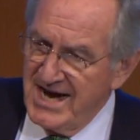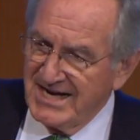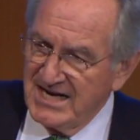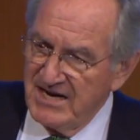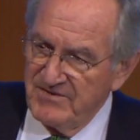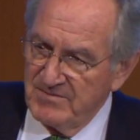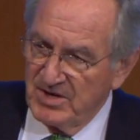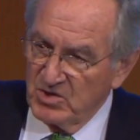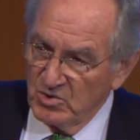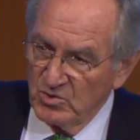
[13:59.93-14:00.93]
and gave him
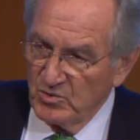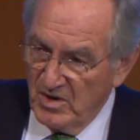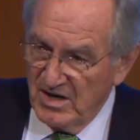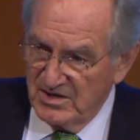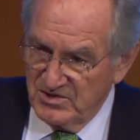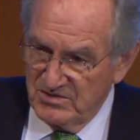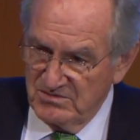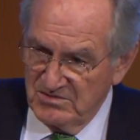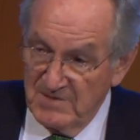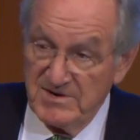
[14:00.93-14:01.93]
a gold watch.
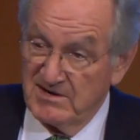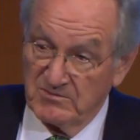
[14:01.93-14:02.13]
I mean, a